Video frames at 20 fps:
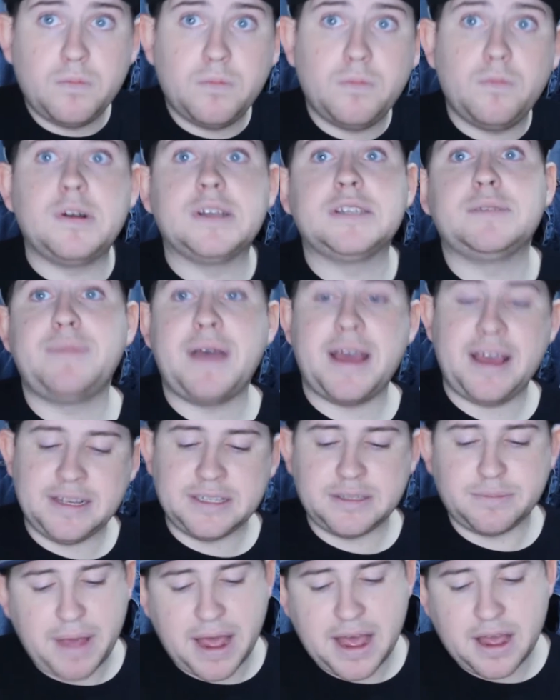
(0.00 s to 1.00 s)

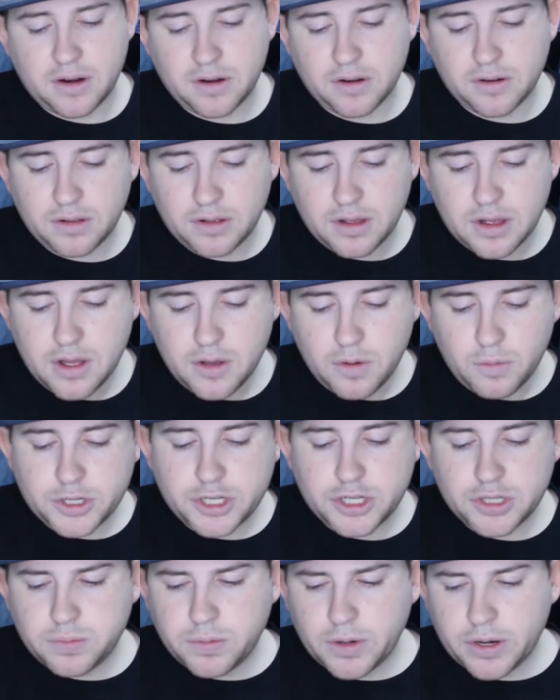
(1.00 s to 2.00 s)
is Batgirl,
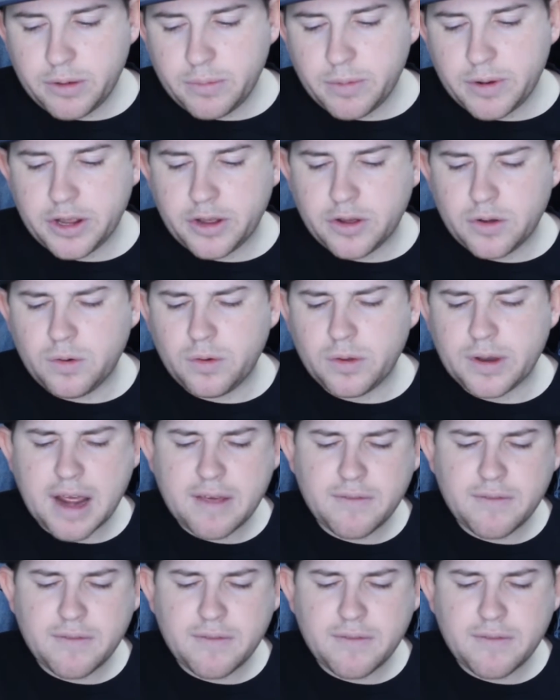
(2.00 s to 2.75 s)
which is really, really cool.